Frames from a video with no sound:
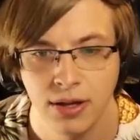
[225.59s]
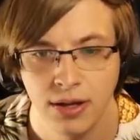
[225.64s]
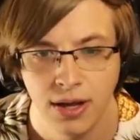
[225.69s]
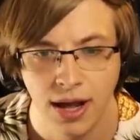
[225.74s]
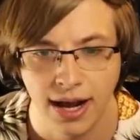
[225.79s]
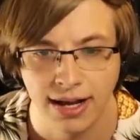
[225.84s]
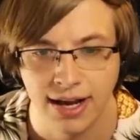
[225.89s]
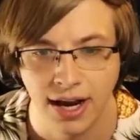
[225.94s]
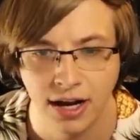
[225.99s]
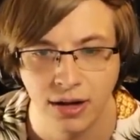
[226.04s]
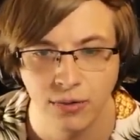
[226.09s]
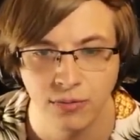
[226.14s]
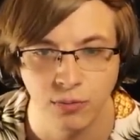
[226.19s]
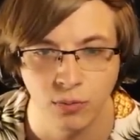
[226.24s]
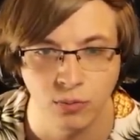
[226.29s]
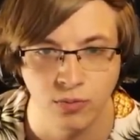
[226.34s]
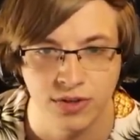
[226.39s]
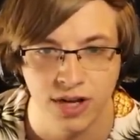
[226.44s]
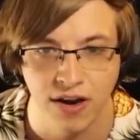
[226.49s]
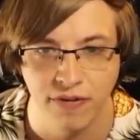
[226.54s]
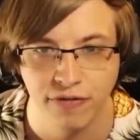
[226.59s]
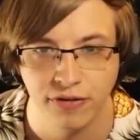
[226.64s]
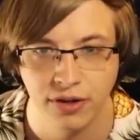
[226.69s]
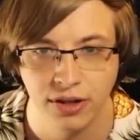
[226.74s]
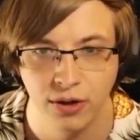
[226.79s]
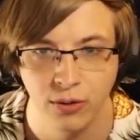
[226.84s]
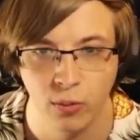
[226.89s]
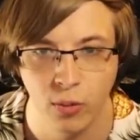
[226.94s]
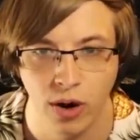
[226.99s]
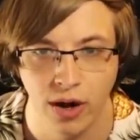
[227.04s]
I kind of
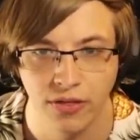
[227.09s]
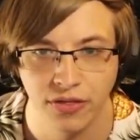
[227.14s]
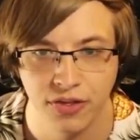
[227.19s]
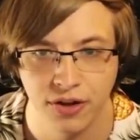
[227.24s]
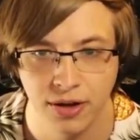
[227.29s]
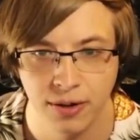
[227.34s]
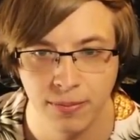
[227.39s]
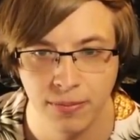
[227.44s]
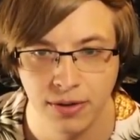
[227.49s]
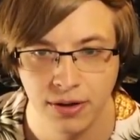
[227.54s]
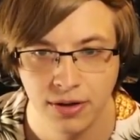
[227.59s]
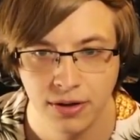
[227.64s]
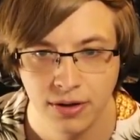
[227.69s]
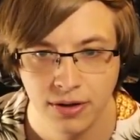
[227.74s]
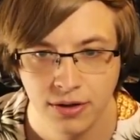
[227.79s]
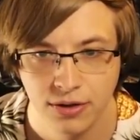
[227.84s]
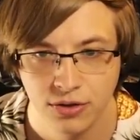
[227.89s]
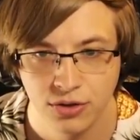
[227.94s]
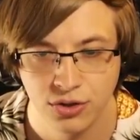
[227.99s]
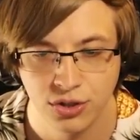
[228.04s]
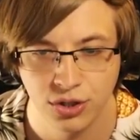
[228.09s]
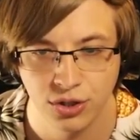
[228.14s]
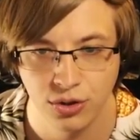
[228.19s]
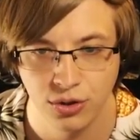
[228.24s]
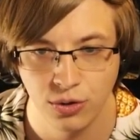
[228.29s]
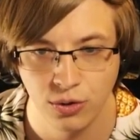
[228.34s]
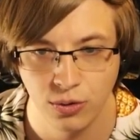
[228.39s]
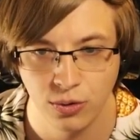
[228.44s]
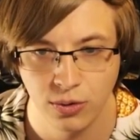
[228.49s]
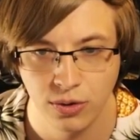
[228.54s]
definitely want them
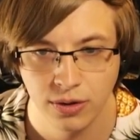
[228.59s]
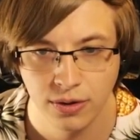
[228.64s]
to...